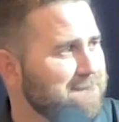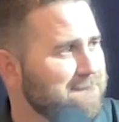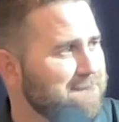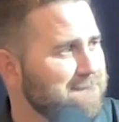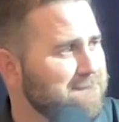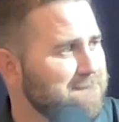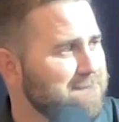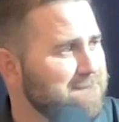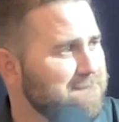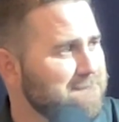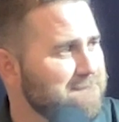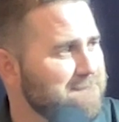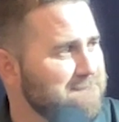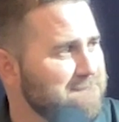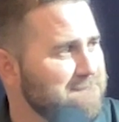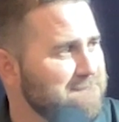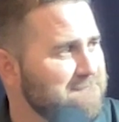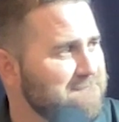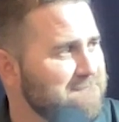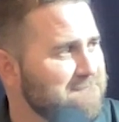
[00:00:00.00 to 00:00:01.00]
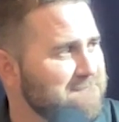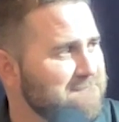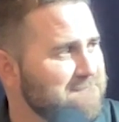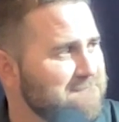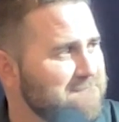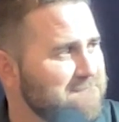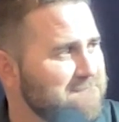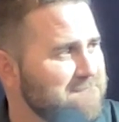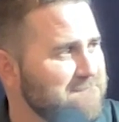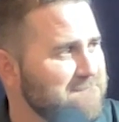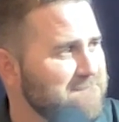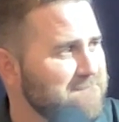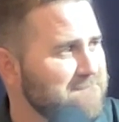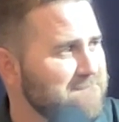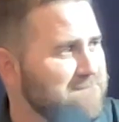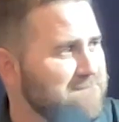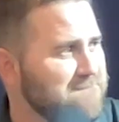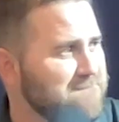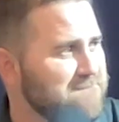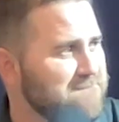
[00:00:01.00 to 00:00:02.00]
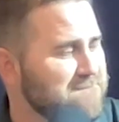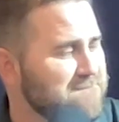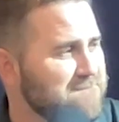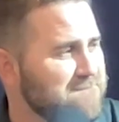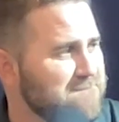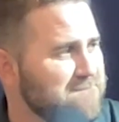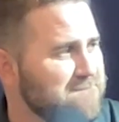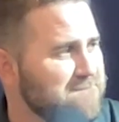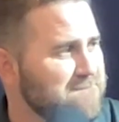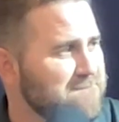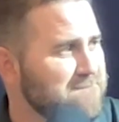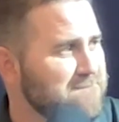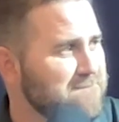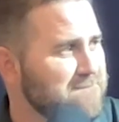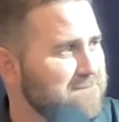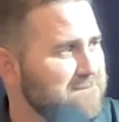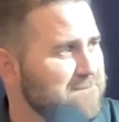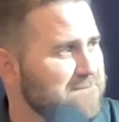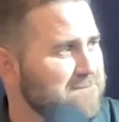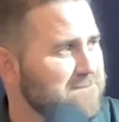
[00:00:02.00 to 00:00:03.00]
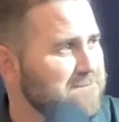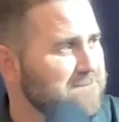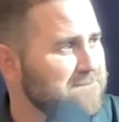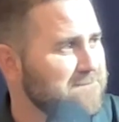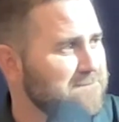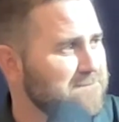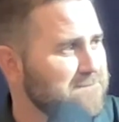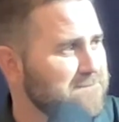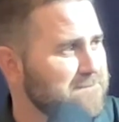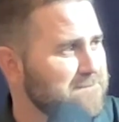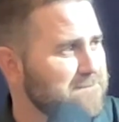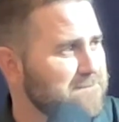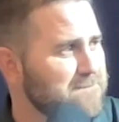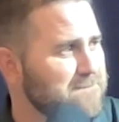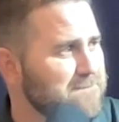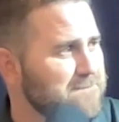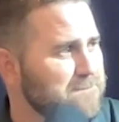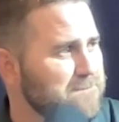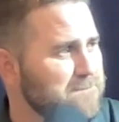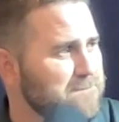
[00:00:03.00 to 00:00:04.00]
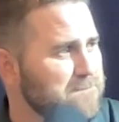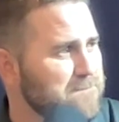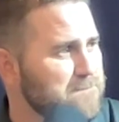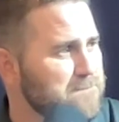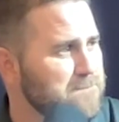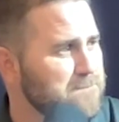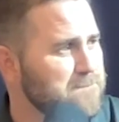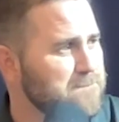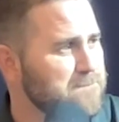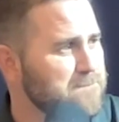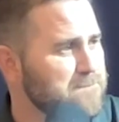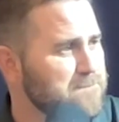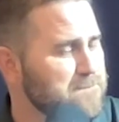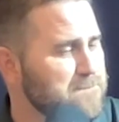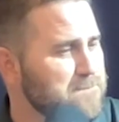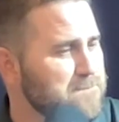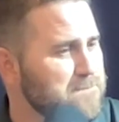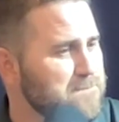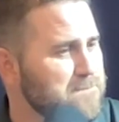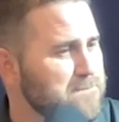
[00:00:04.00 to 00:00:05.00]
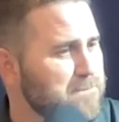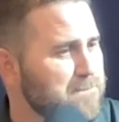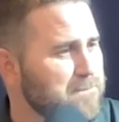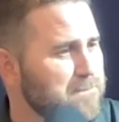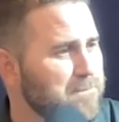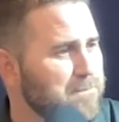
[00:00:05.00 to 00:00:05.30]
The person shown says nothing.